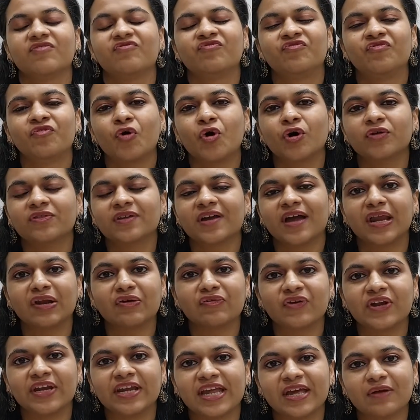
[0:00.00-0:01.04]
fourth
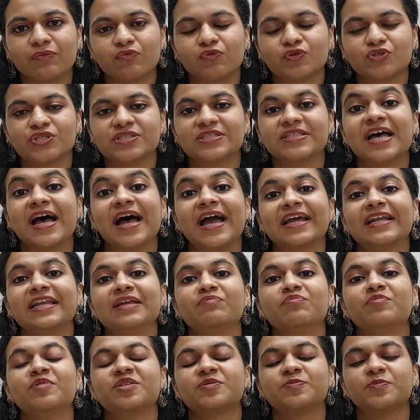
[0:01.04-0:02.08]
country name which is highly
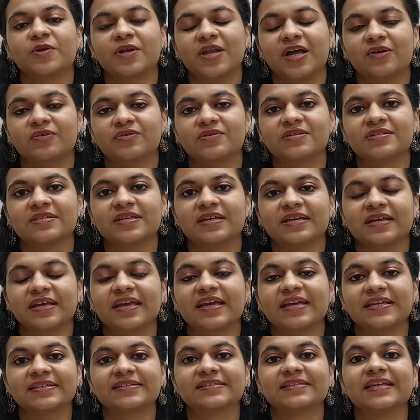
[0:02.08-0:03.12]
mispronounced
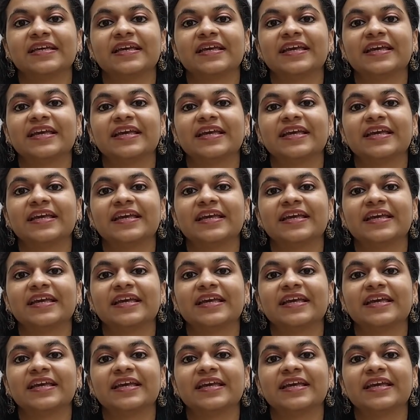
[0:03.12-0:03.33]
is